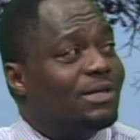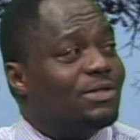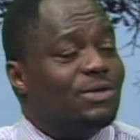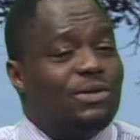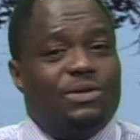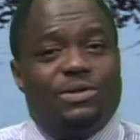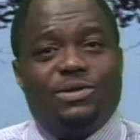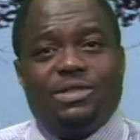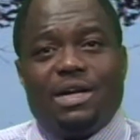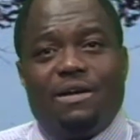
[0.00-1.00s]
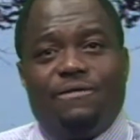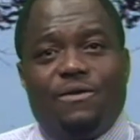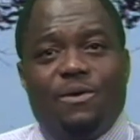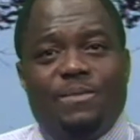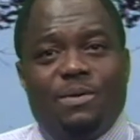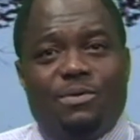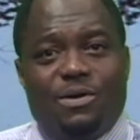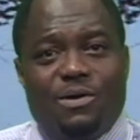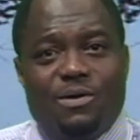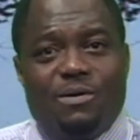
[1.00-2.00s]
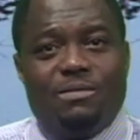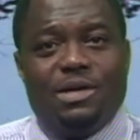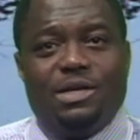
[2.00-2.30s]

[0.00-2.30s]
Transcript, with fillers: So those are four people home.